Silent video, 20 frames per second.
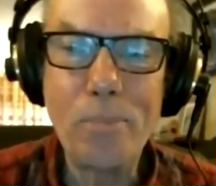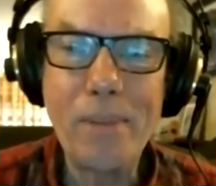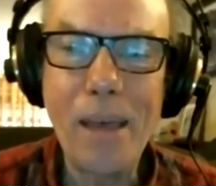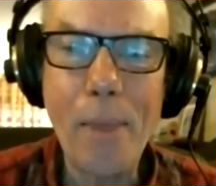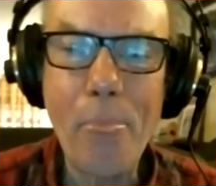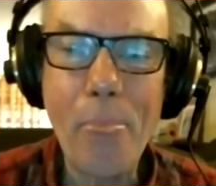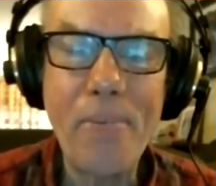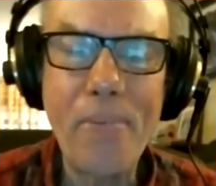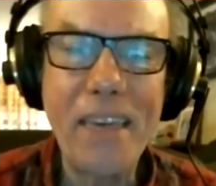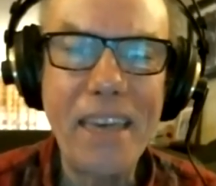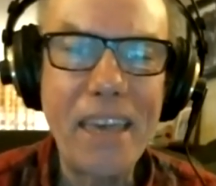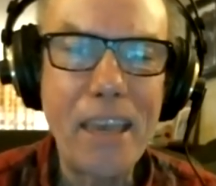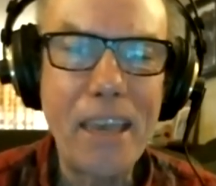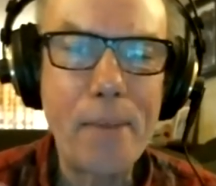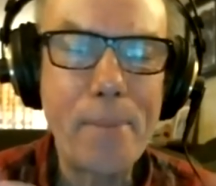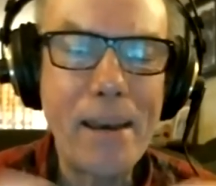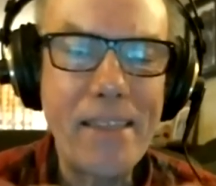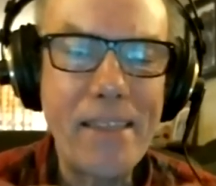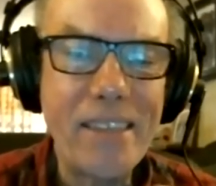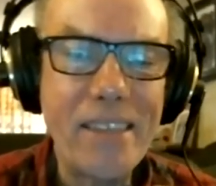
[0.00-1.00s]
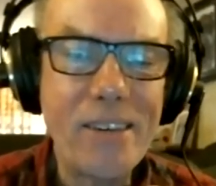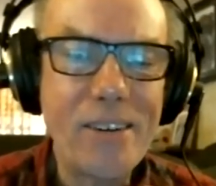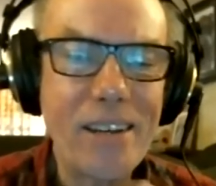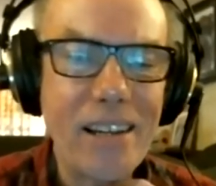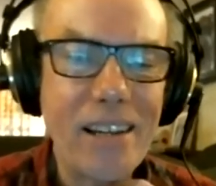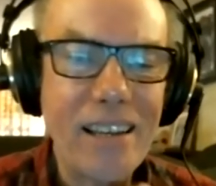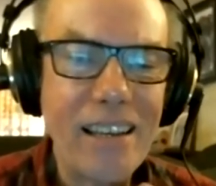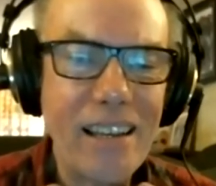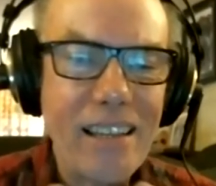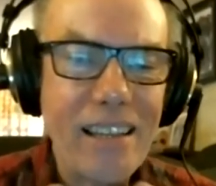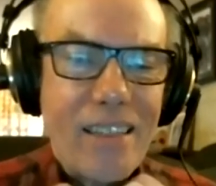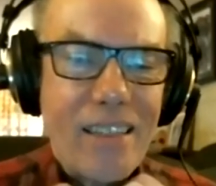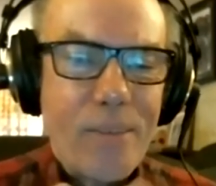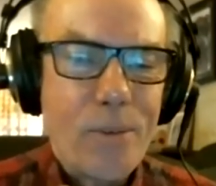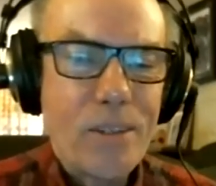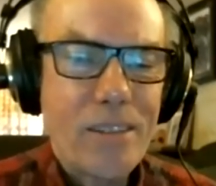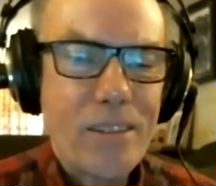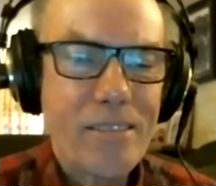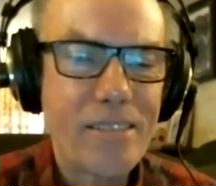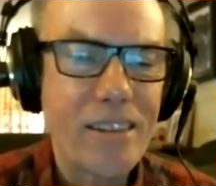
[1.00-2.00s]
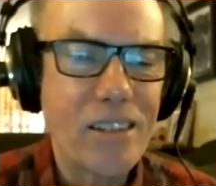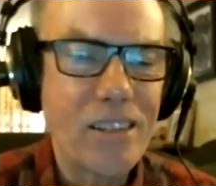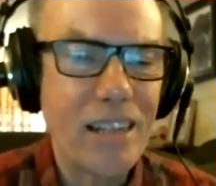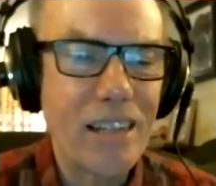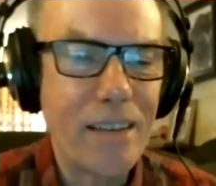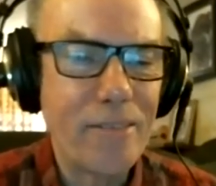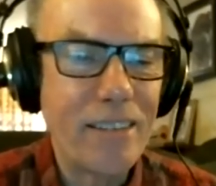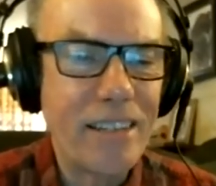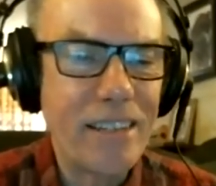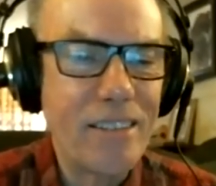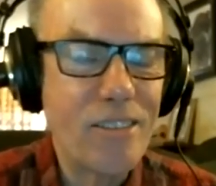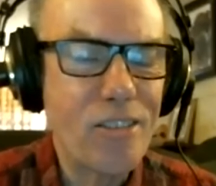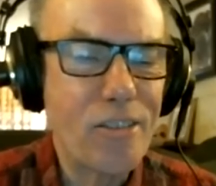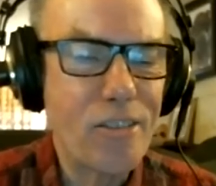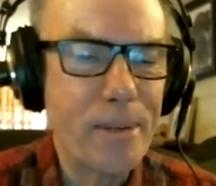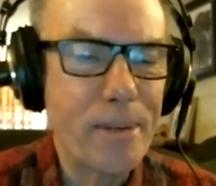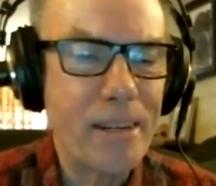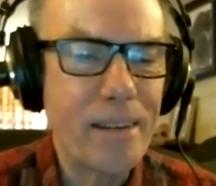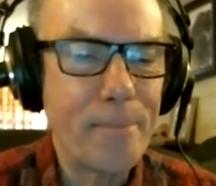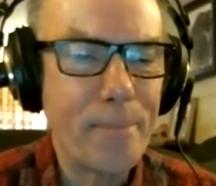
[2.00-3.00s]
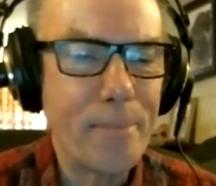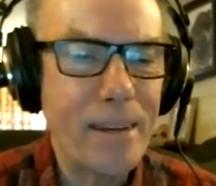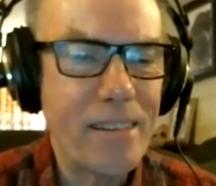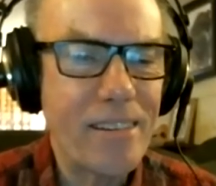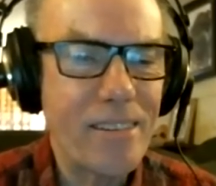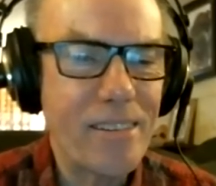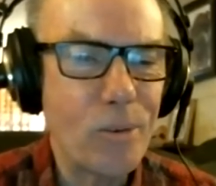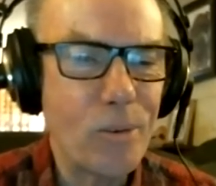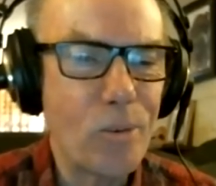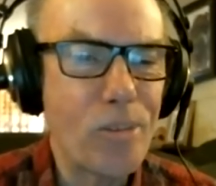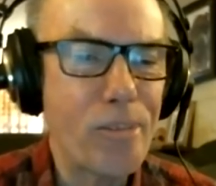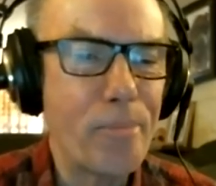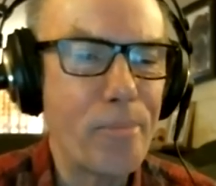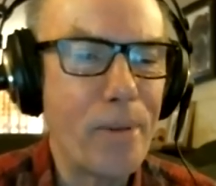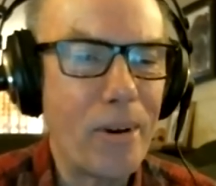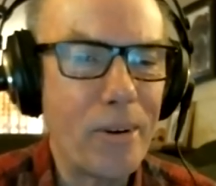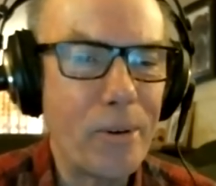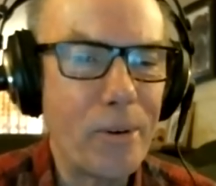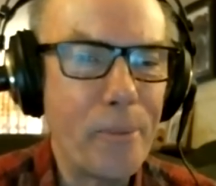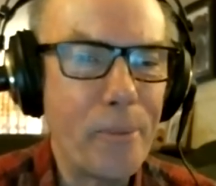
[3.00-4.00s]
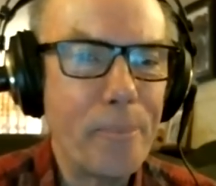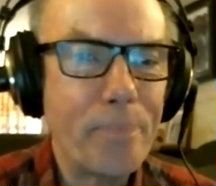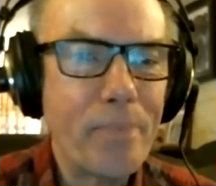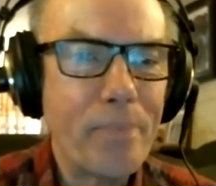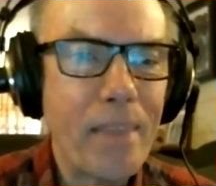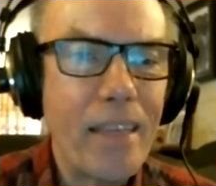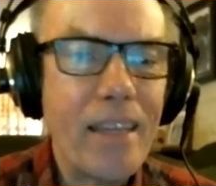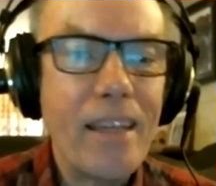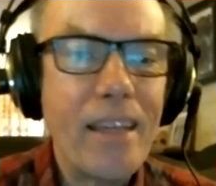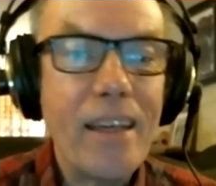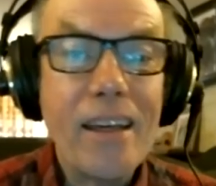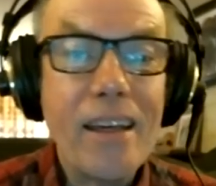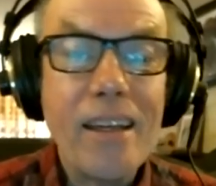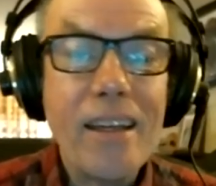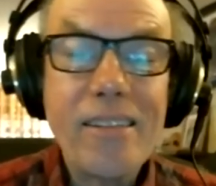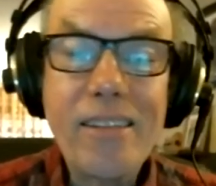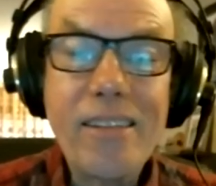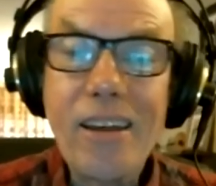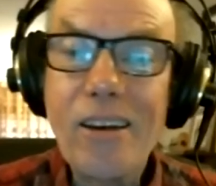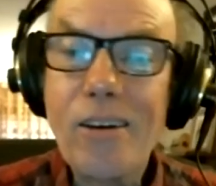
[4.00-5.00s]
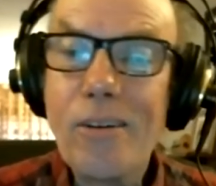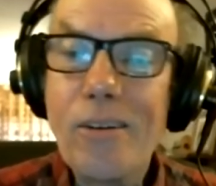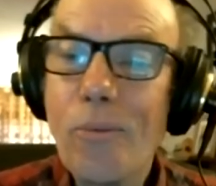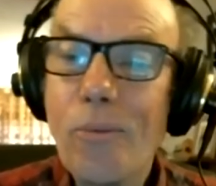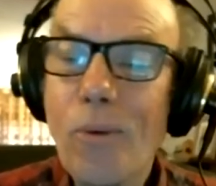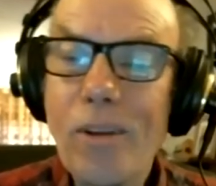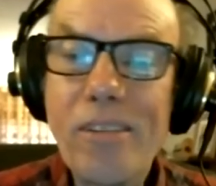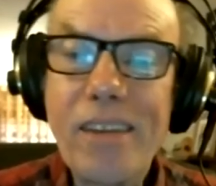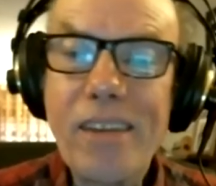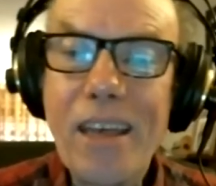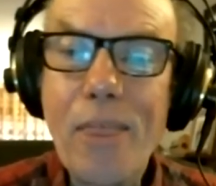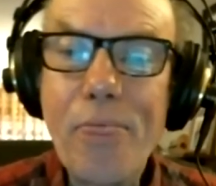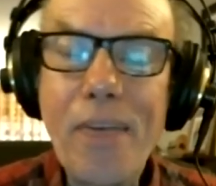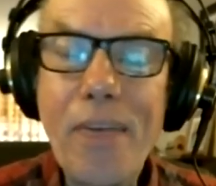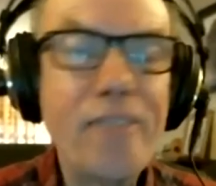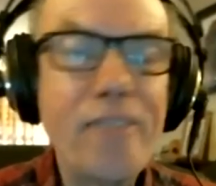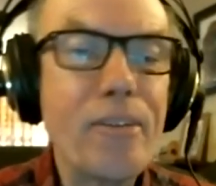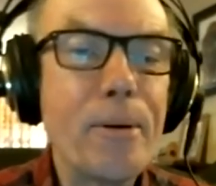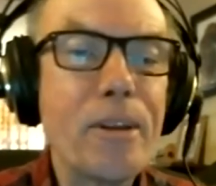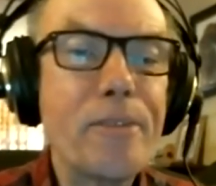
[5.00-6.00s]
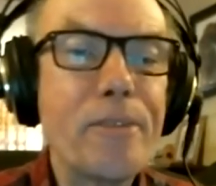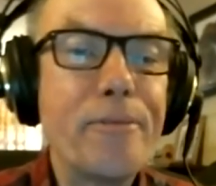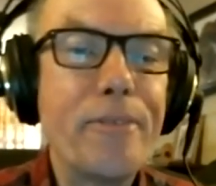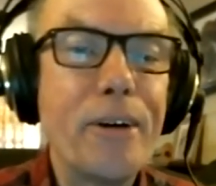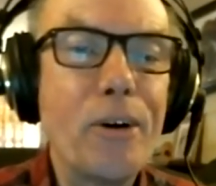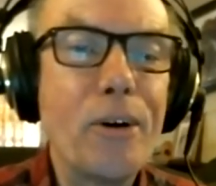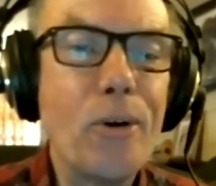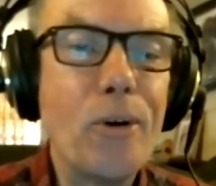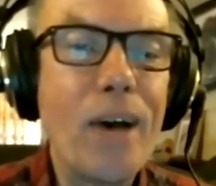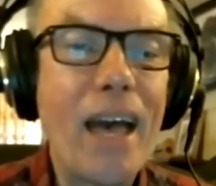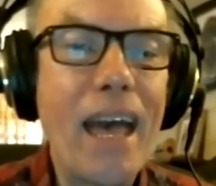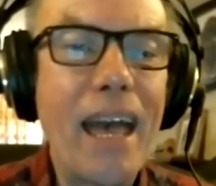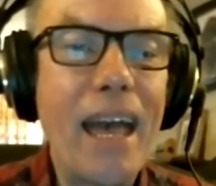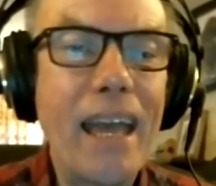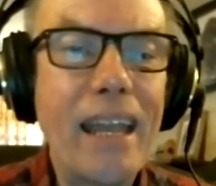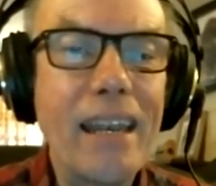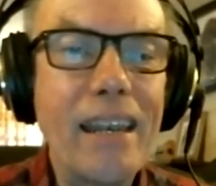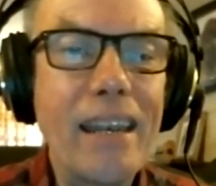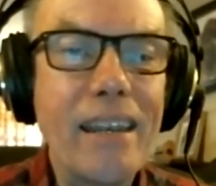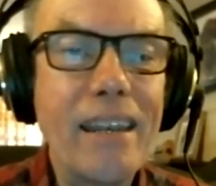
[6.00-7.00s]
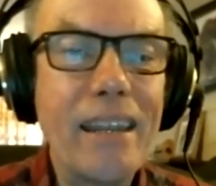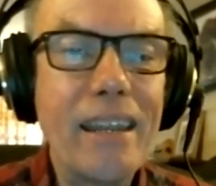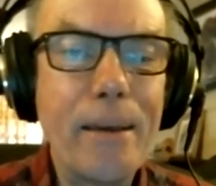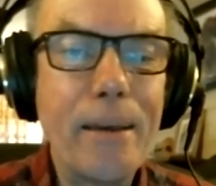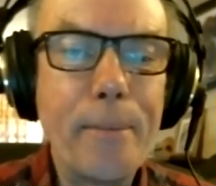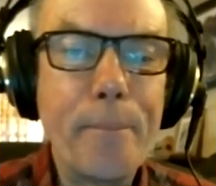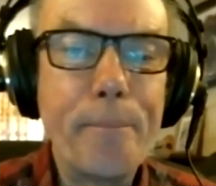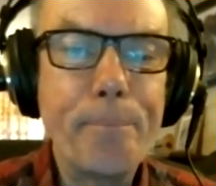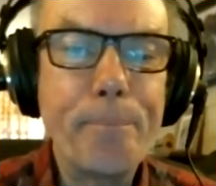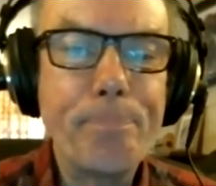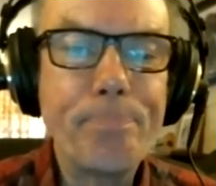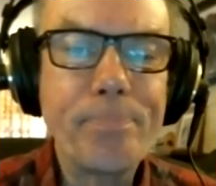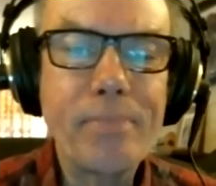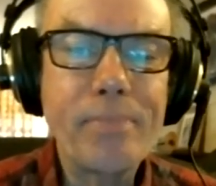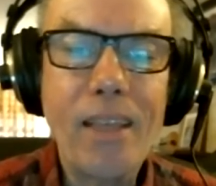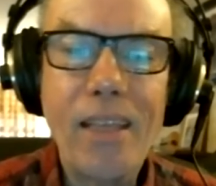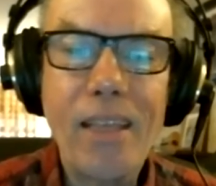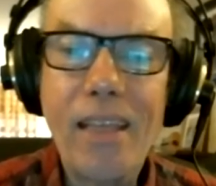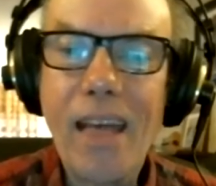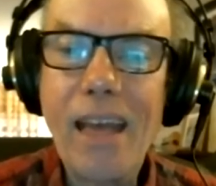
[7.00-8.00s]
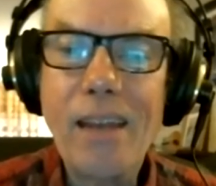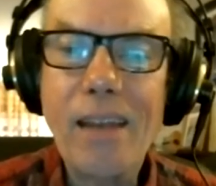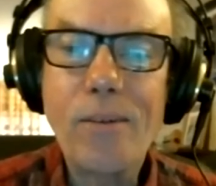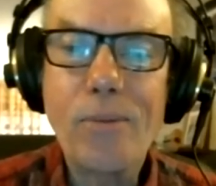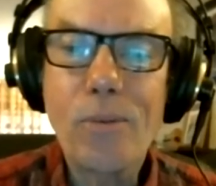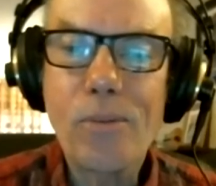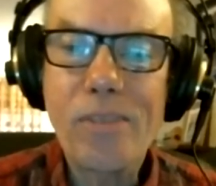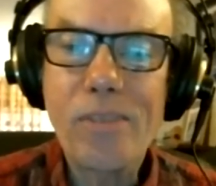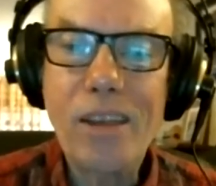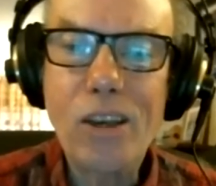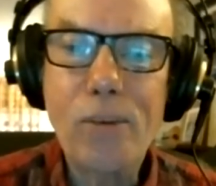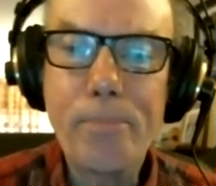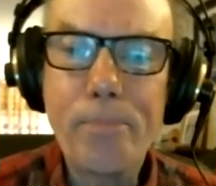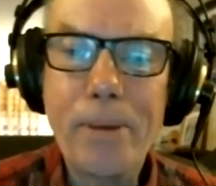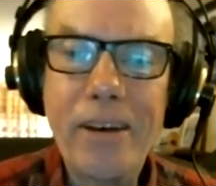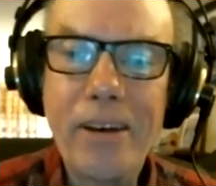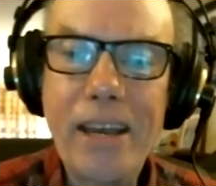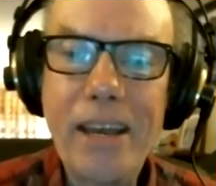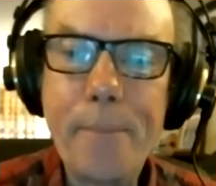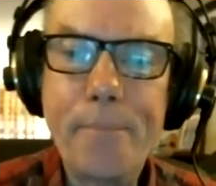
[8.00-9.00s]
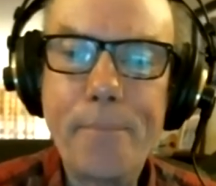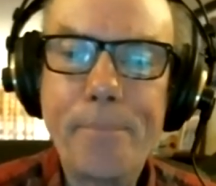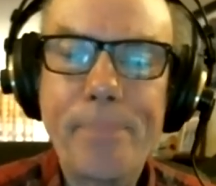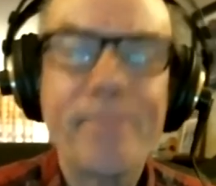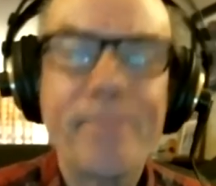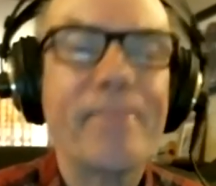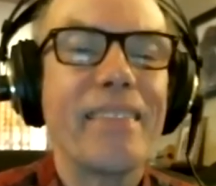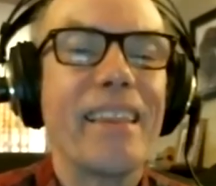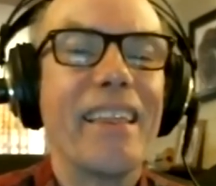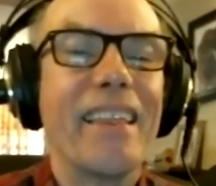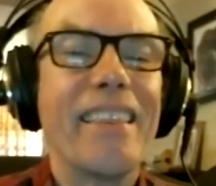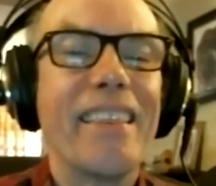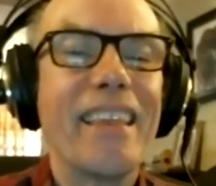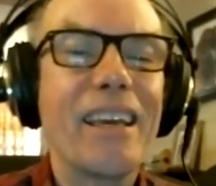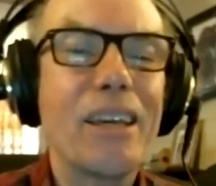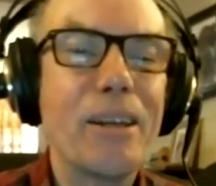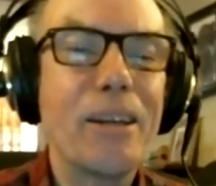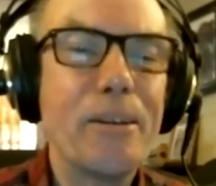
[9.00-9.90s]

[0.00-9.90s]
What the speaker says: up and thinking about the ukulele, which is such a lovely instrument and makes us all smile. So once again, thank you very much, Phil, and we'll say goodbye. Thank you.